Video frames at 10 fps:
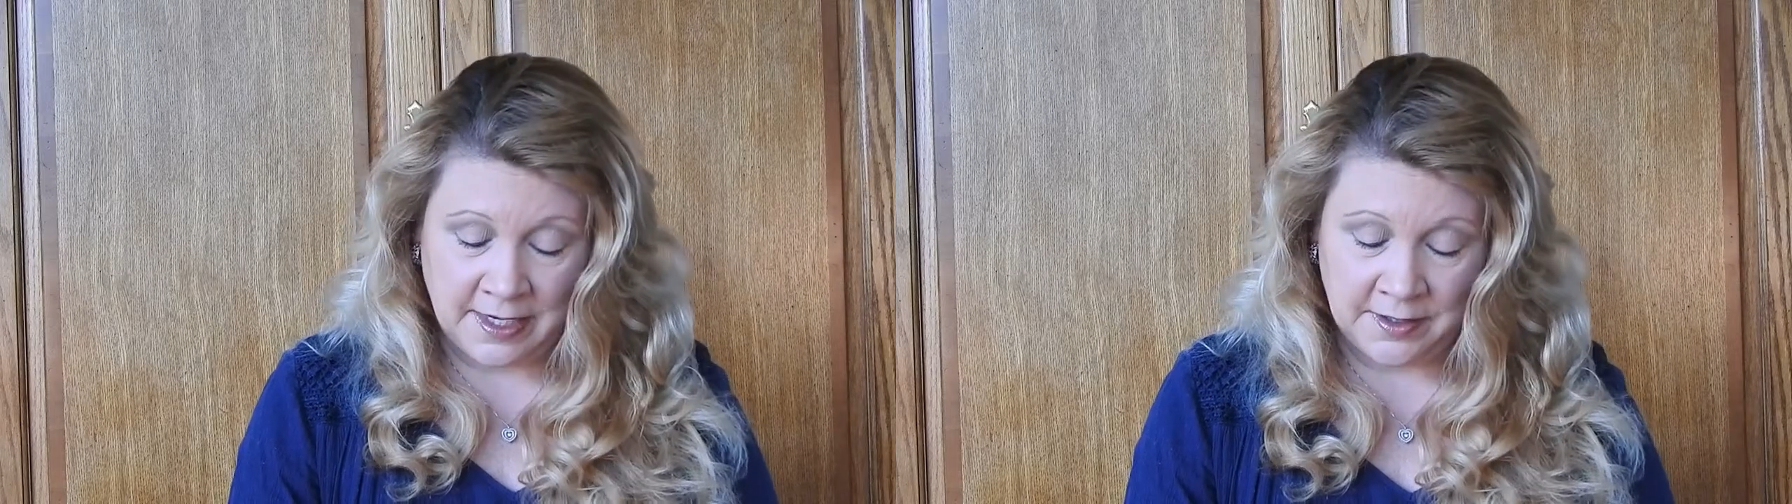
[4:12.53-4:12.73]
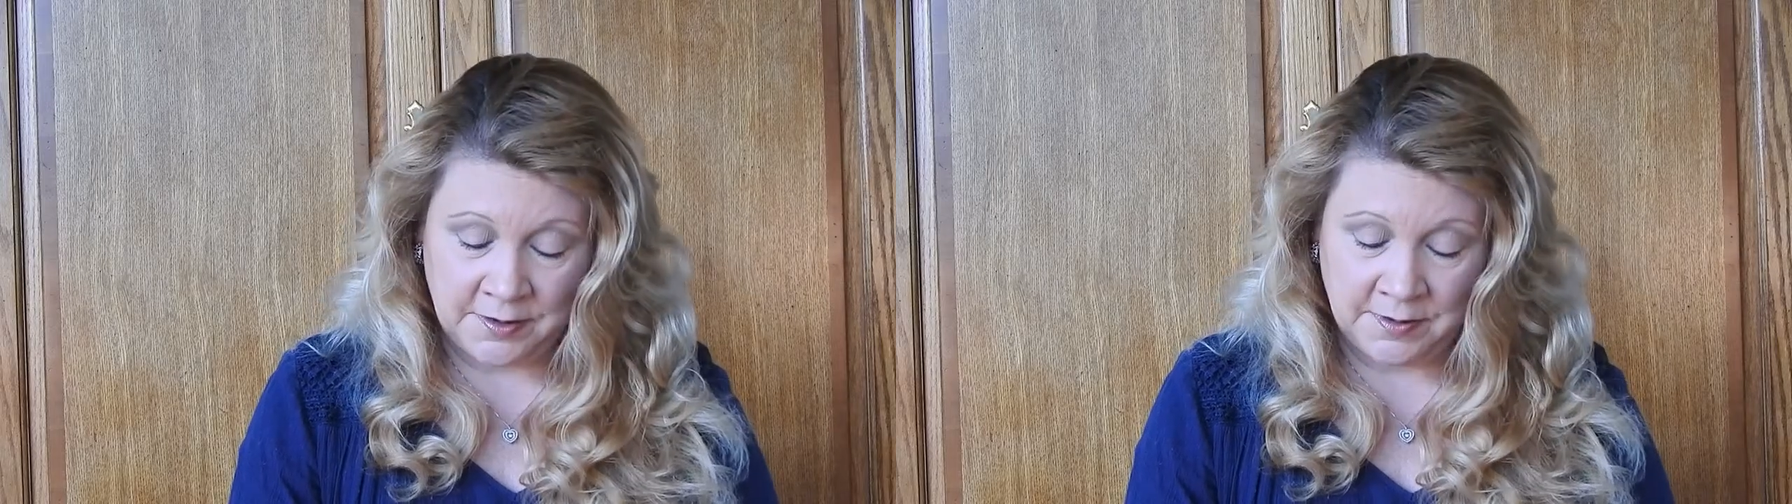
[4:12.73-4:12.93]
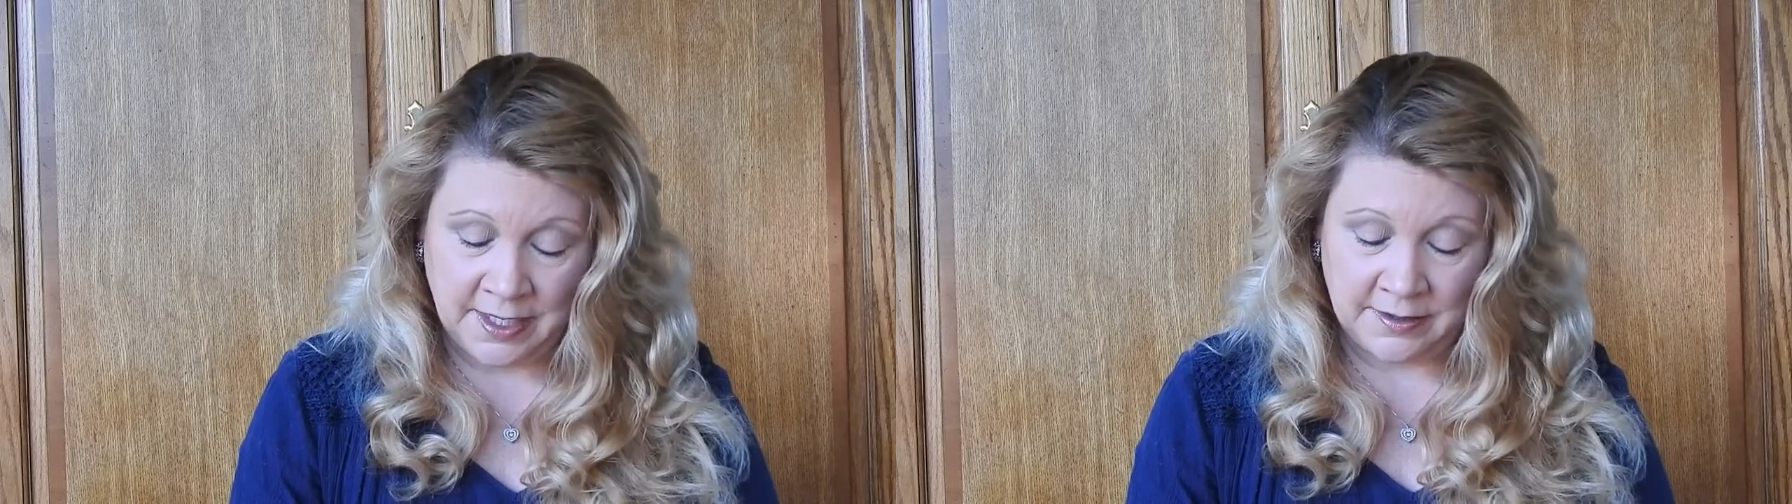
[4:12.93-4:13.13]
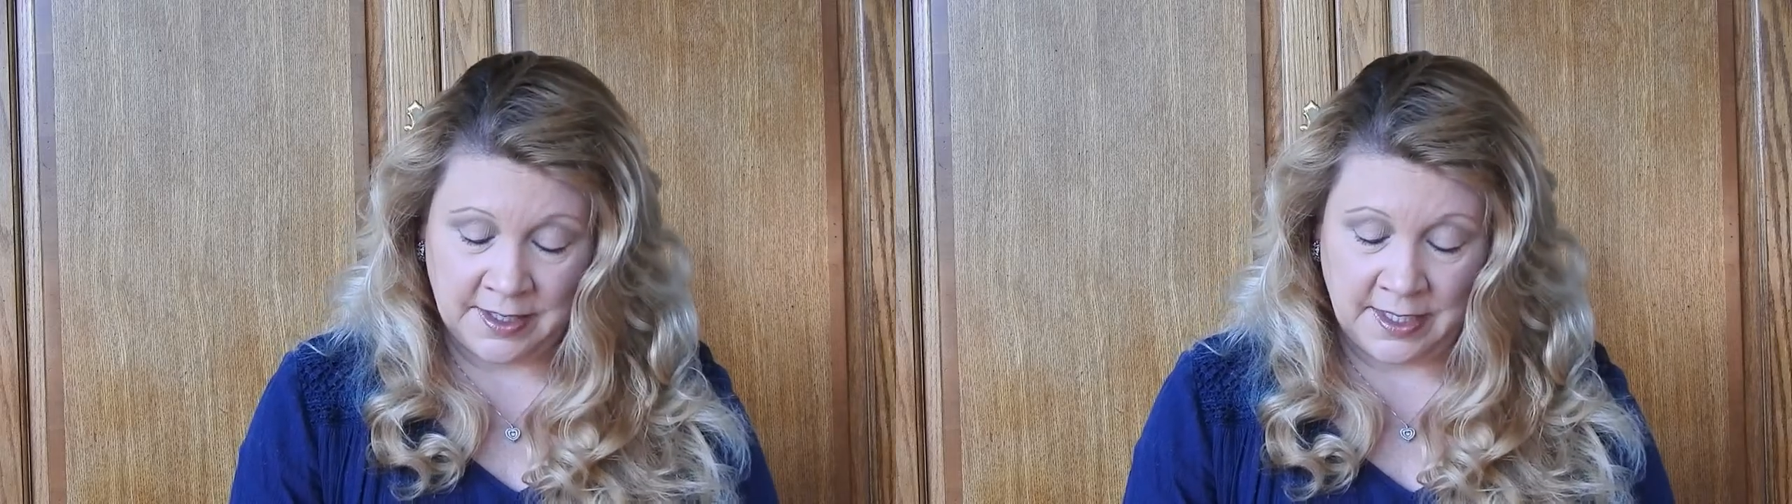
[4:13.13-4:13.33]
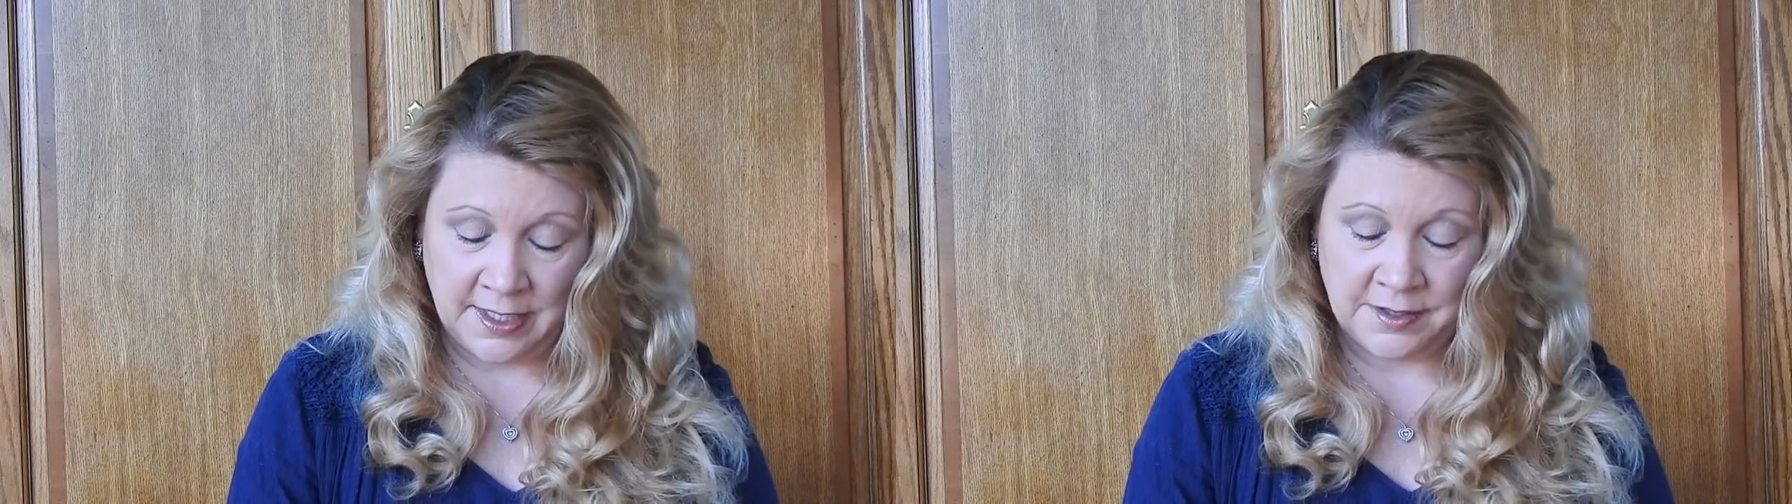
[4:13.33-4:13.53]
and you get
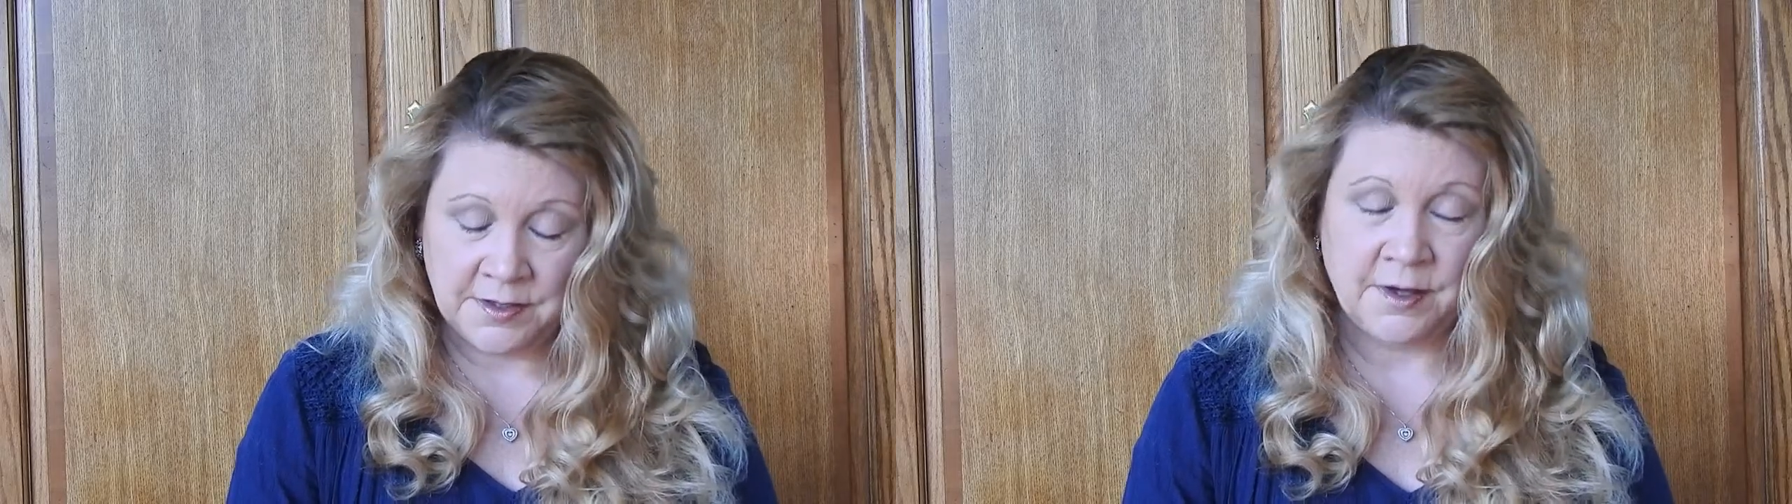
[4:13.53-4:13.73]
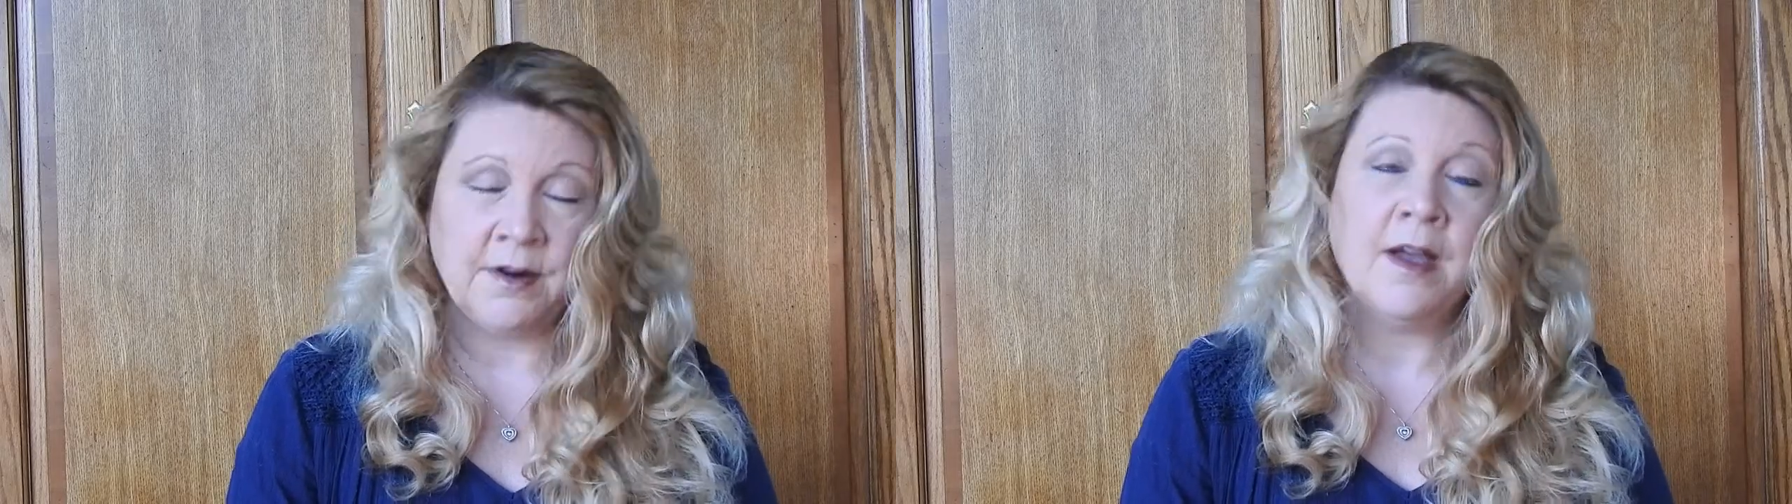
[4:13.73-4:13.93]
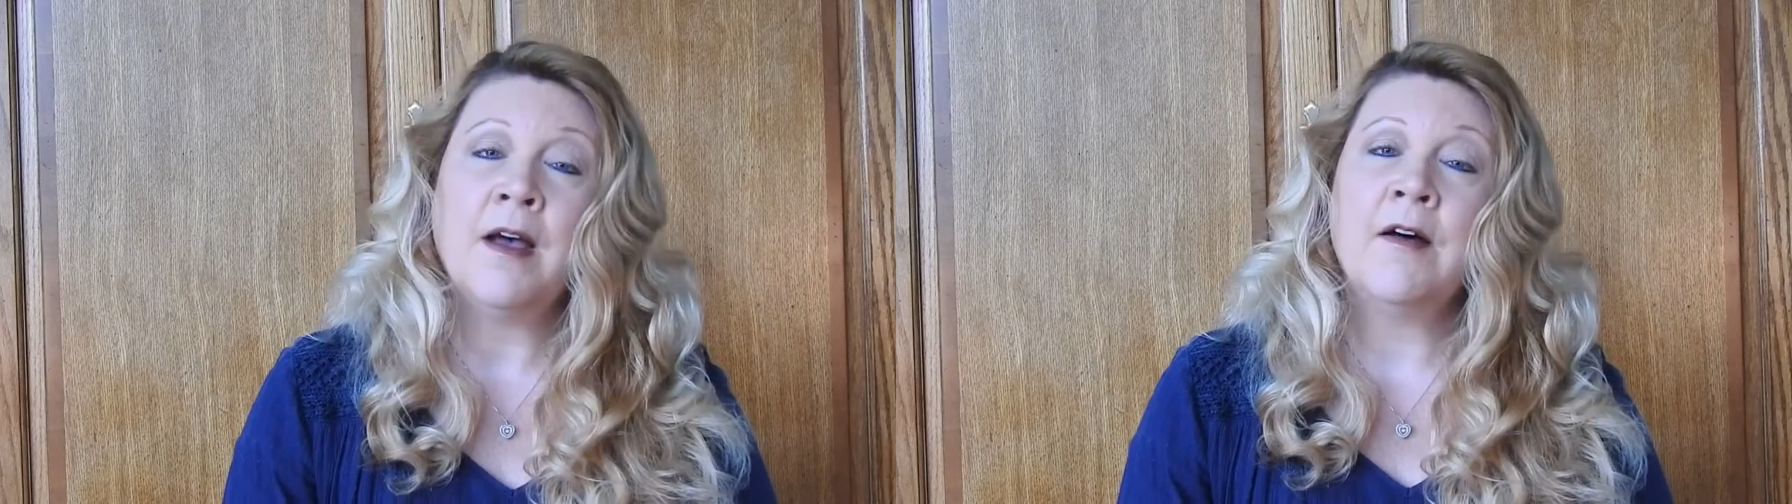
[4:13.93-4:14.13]
the answer